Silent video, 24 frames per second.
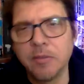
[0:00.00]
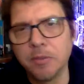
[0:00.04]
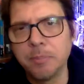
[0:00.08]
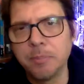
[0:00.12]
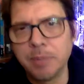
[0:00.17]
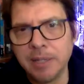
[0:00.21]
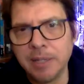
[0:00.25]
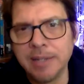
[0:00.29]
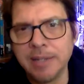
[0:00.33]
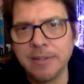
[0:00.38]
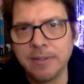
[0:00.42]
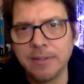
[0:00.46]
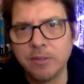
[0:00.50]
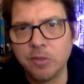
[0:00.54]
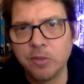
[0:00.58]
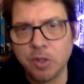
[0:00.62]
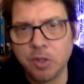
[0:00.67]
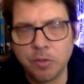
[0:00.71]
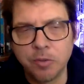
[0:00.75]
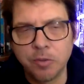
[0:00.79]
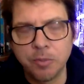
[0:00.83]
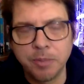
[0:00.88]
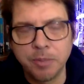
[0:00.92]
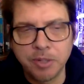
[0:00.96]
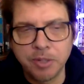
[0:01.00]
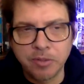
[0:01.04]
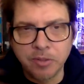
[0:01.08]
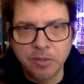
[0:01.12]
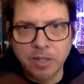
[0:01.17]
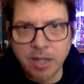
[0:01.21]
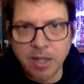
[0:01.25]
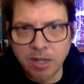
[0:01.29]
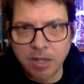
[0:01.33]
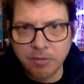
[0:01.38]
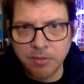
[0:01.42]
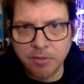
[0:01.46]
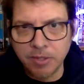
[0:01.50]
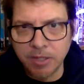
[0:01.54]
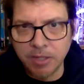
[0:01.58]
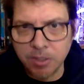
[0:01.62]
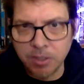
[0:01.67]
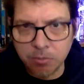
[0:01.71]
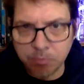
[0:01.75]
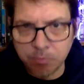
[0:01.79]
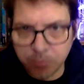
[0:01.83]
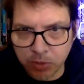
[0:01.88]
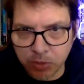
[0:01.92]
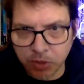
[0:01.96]
the plant itself remains alive, and they
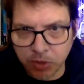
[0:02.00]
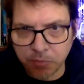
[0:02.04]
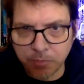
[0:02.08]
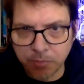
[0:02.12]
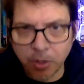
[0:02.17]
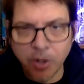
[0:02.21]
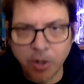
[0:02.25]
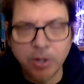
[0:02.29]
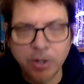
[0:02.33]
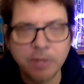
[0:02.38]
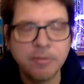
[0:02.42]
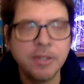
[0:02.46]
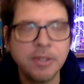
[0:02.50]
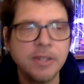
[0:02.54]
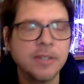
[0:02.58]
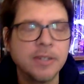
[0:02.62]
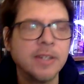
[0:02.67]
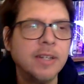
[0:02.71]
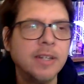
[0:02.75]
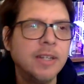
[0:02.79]
eat just part of it.